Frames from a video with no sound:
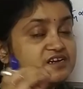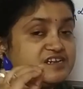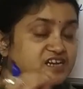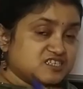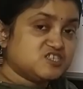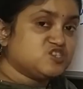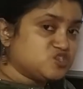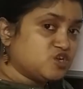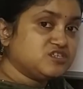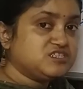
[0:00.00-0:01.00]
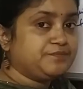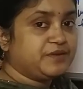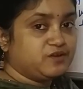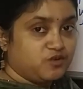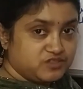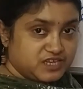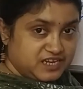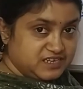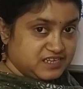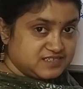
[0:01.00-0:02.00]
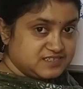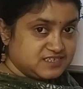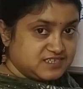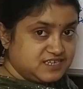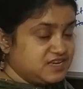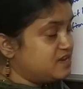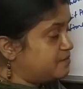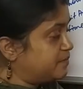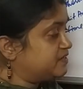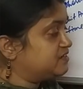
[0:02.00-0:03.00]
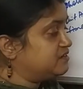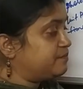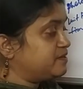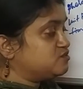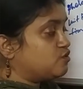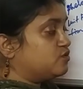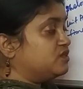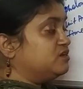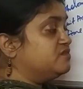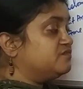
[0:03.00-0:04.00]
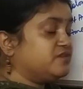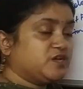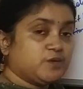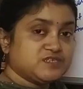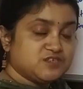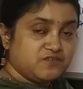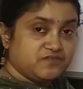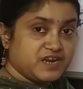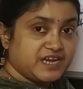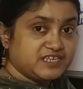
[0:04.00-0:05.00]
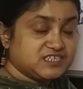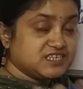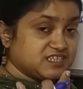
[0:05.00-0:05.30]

does not depend on the intensity, but it depends on the frequency of light.